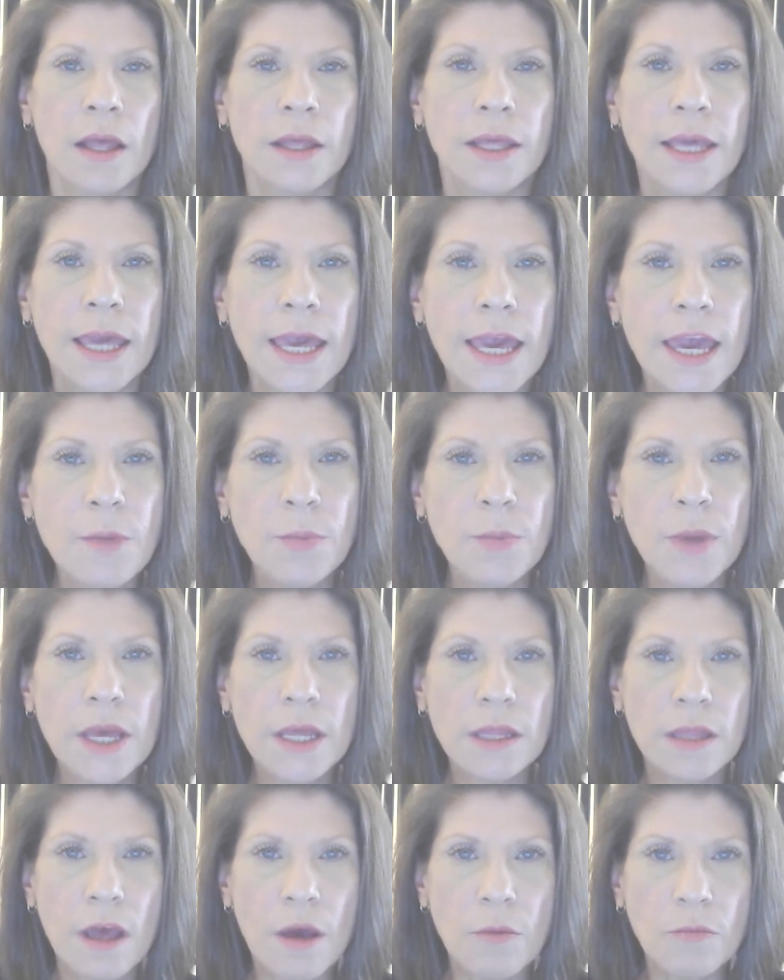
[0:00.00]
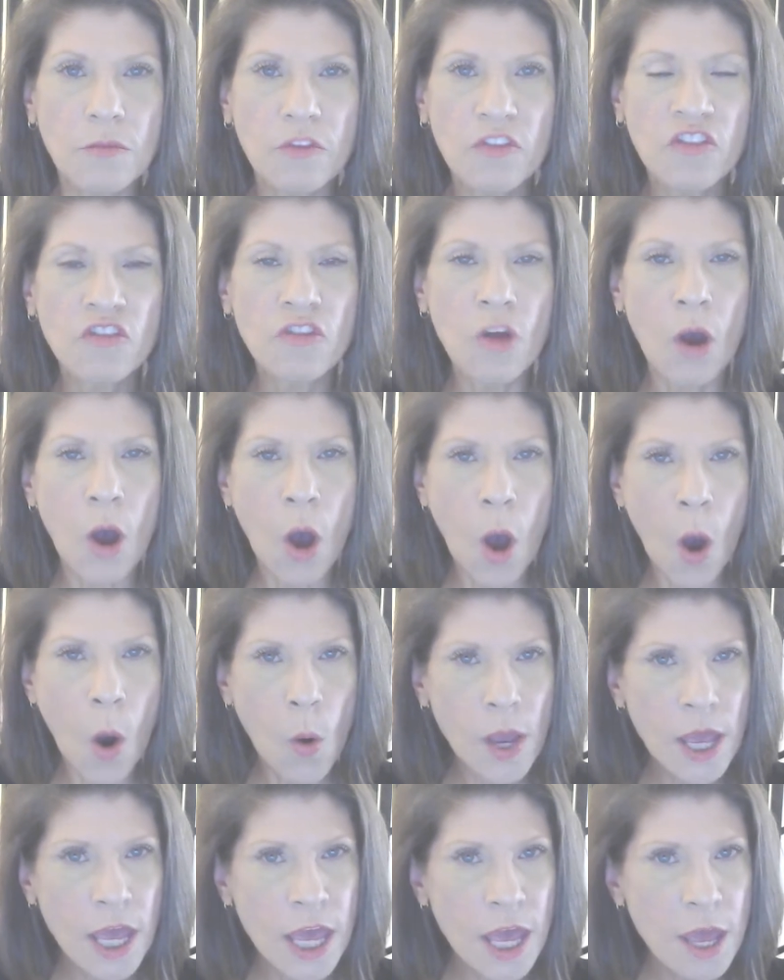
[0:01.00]
Keeping them
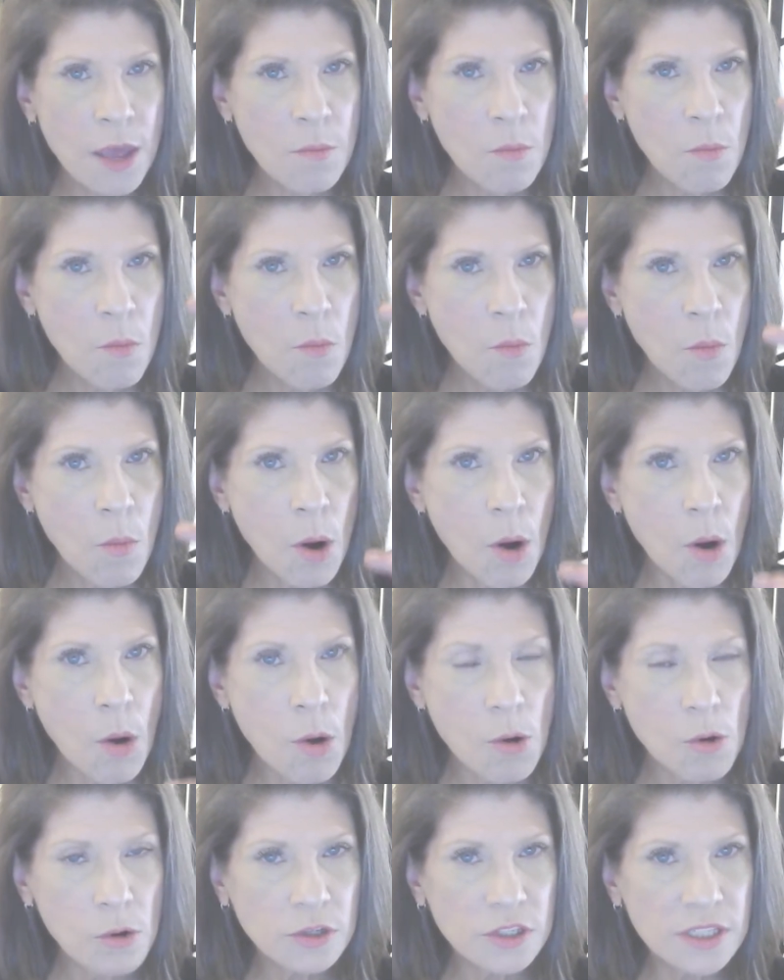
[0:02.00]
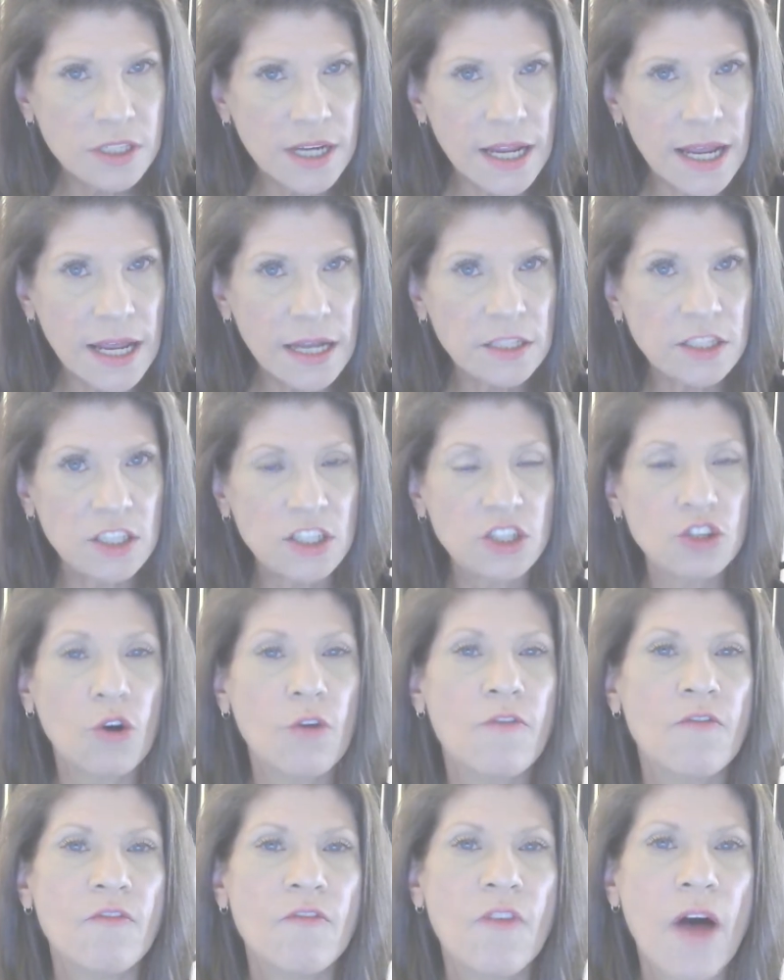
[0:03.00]
so immersed in
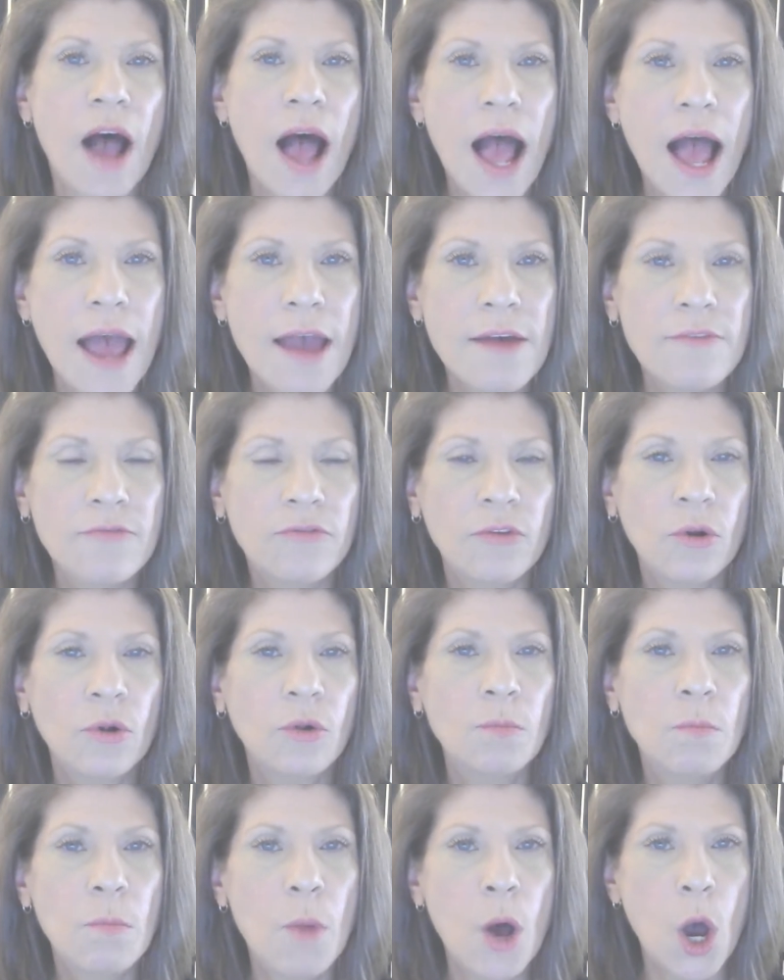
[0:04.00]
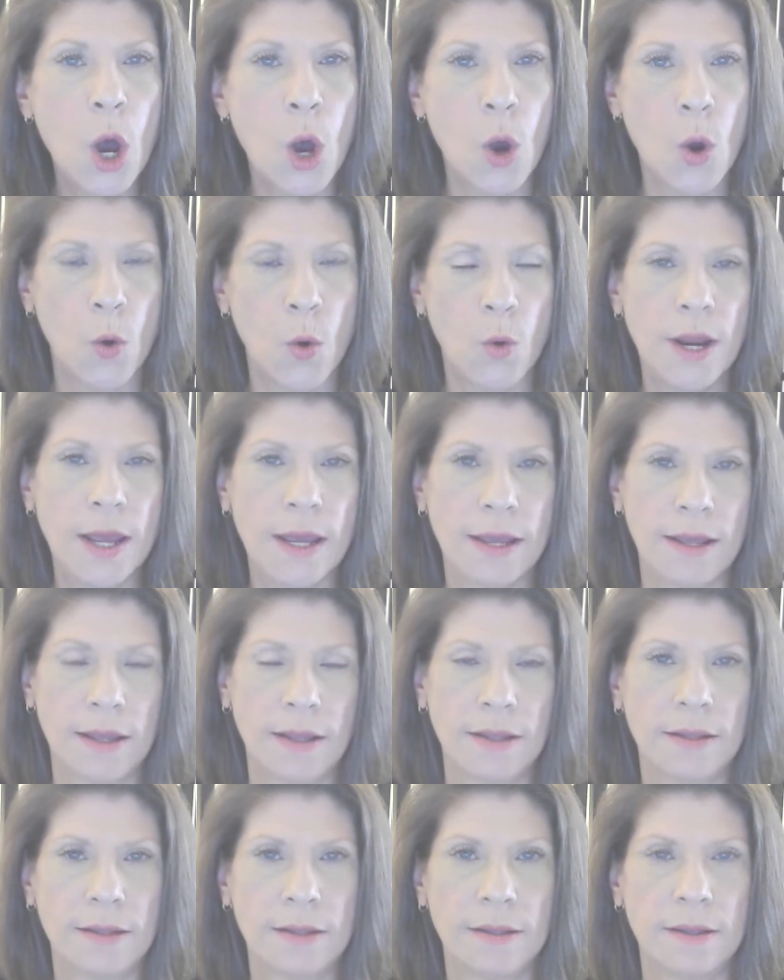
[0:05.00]
survival mode,
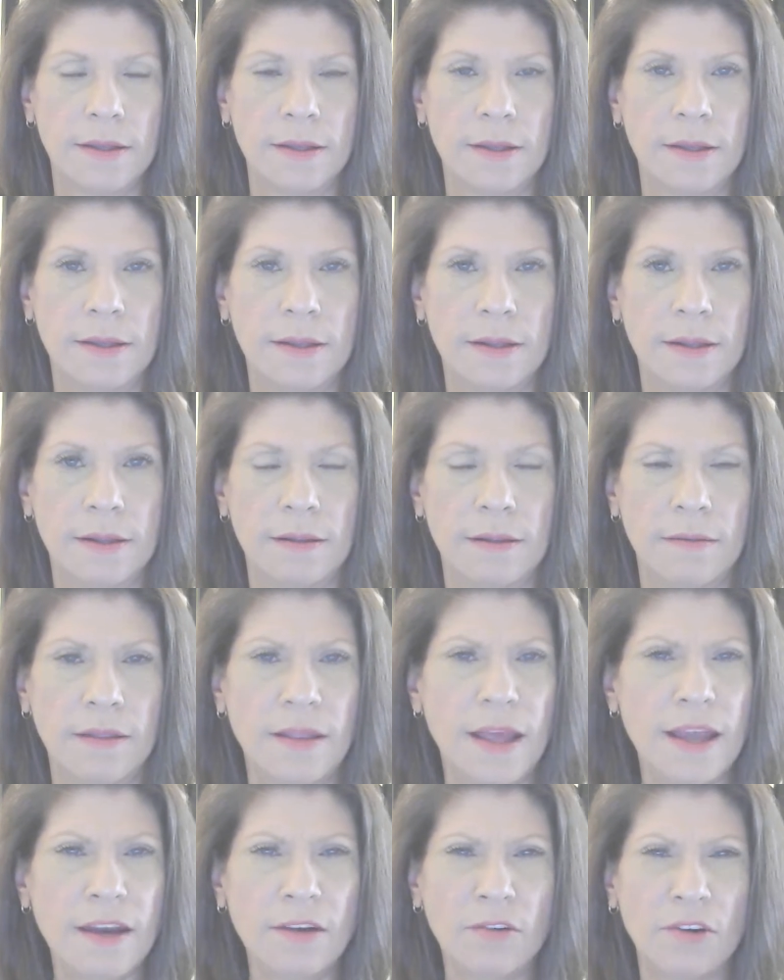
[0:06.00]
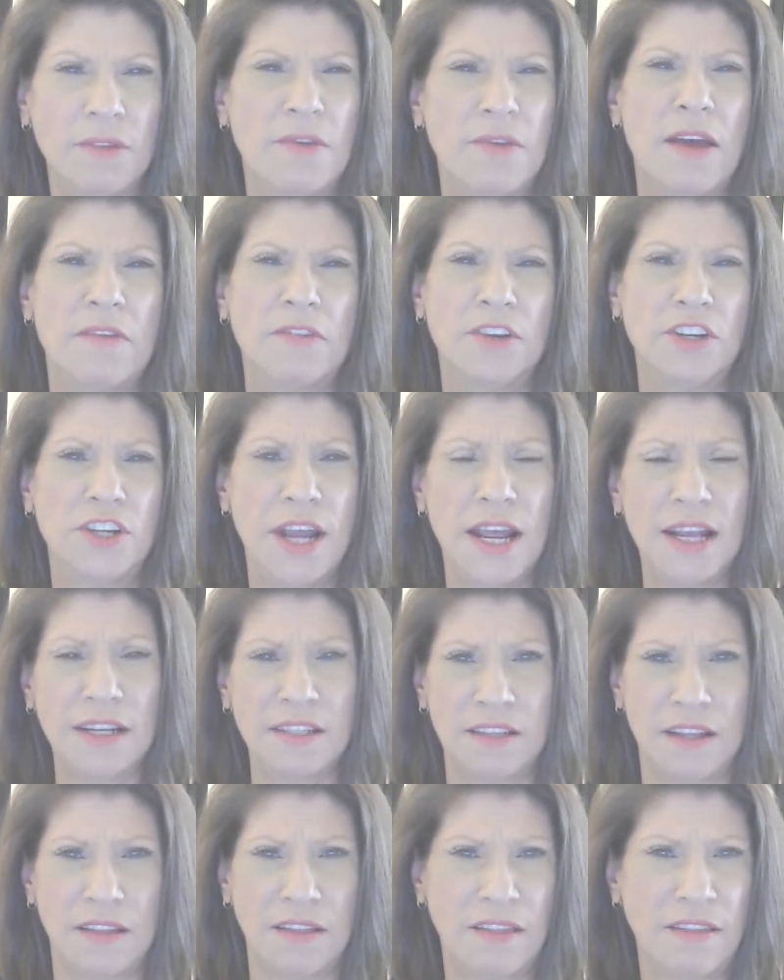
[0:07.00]
they don't even have a chance
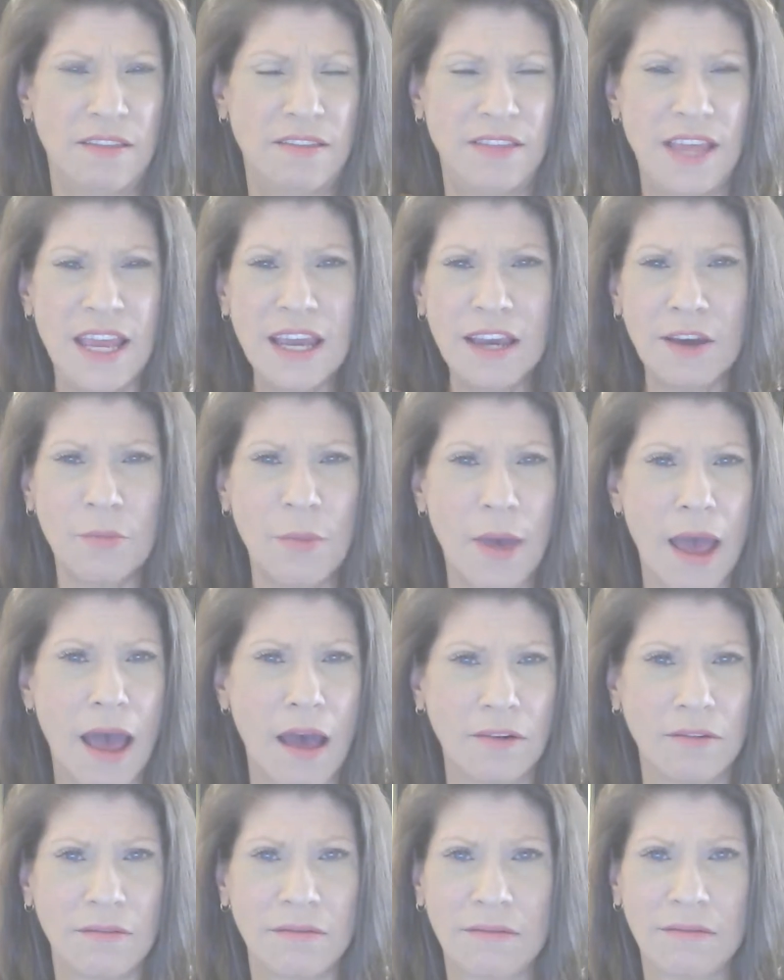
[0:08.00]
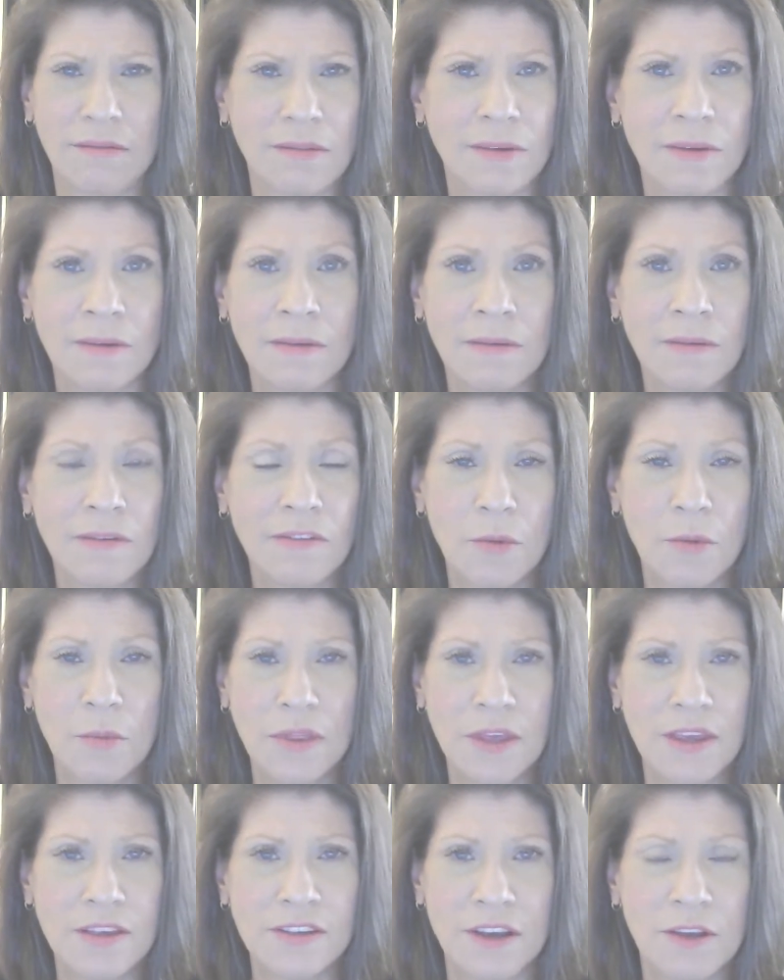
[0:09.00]
to think about some
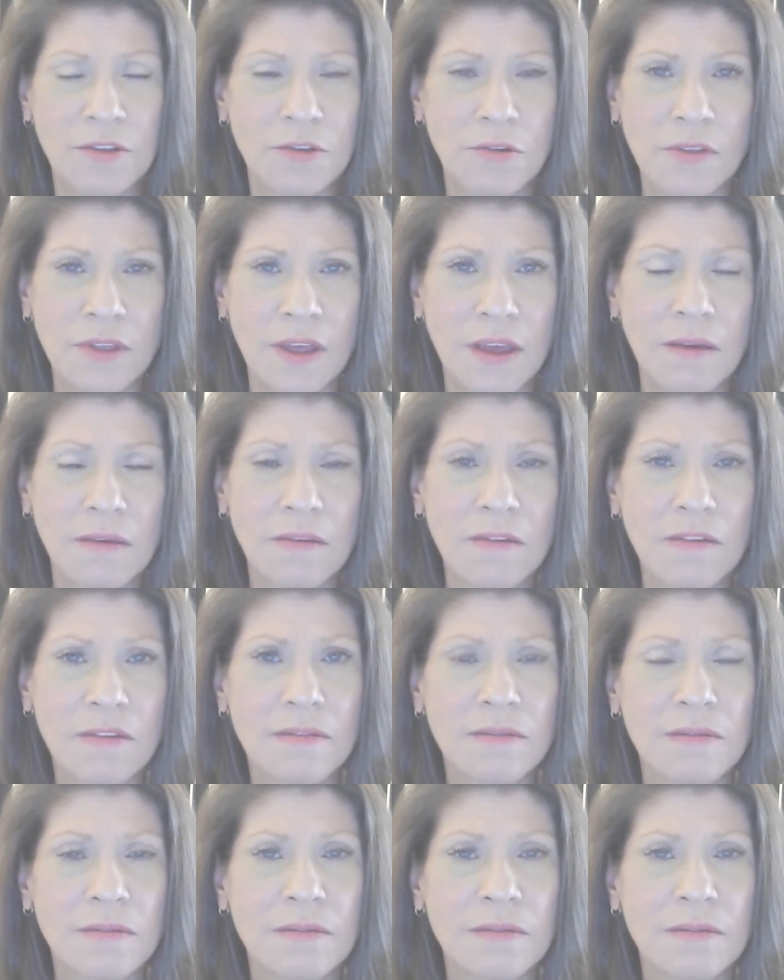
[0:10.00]
of these other things